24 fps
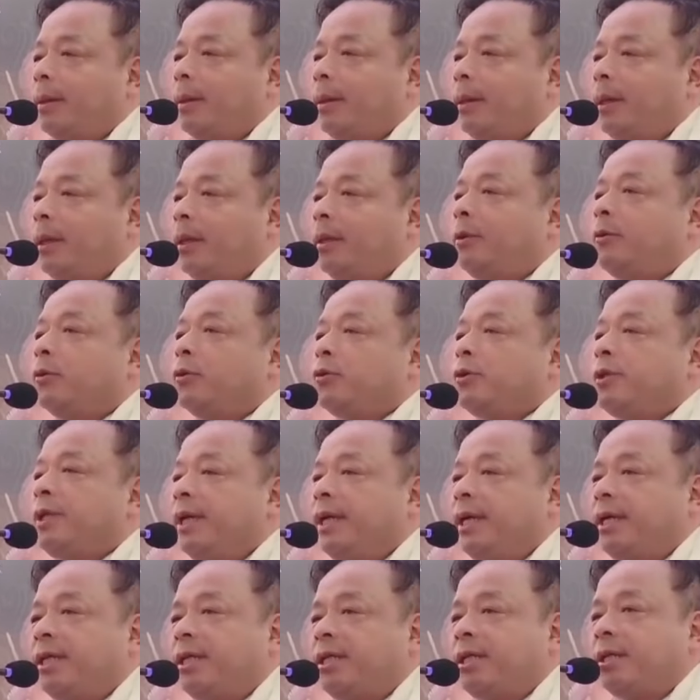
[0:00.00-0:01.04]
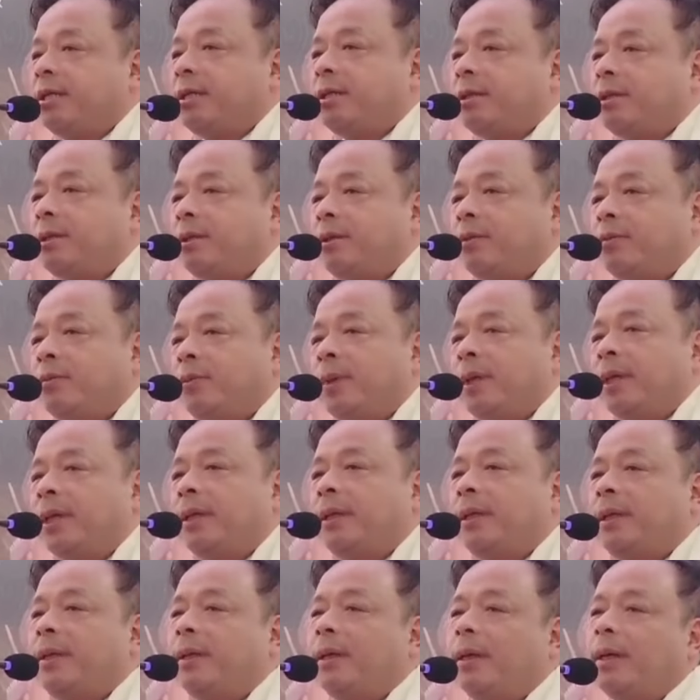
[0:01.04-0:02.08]
In those days
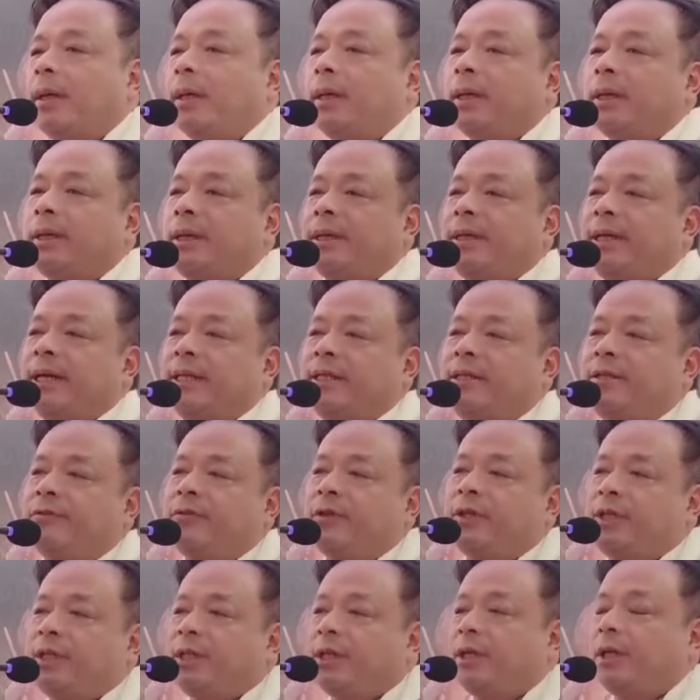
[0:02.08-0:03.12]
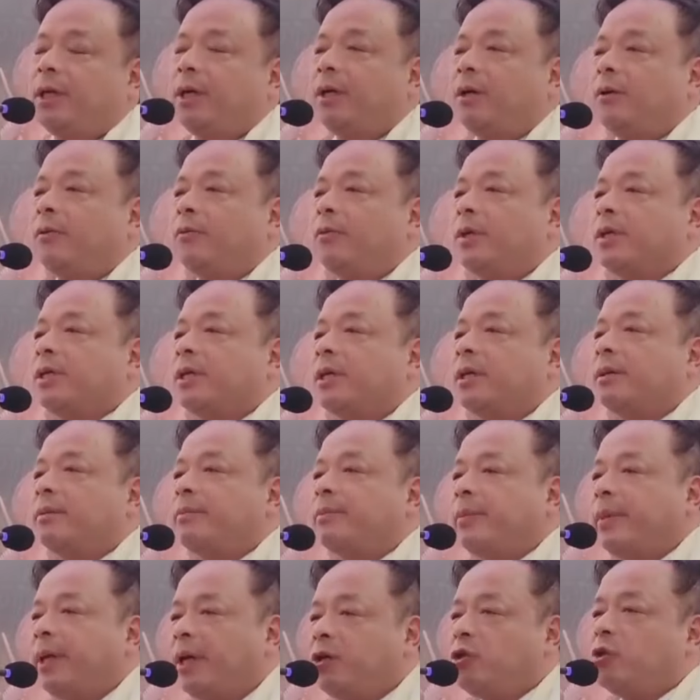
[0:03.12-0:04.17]
when connectivity was a
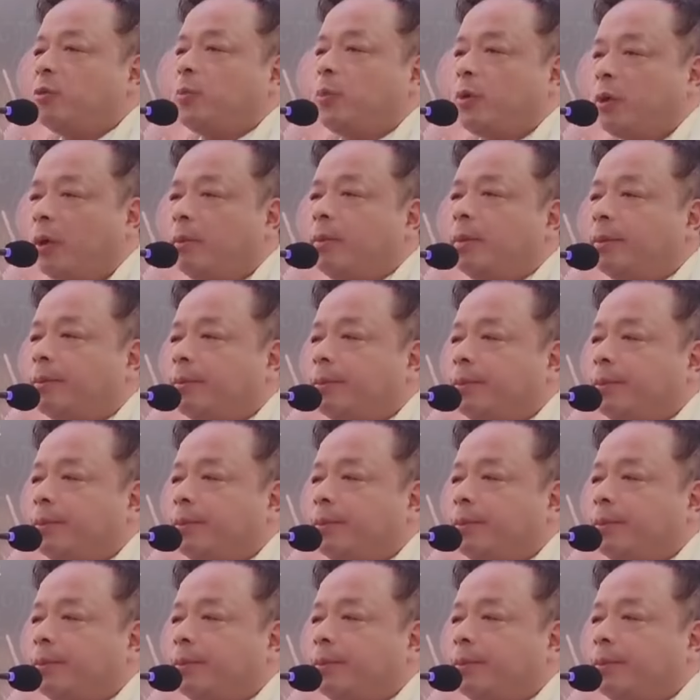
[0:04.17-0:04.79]
major problem,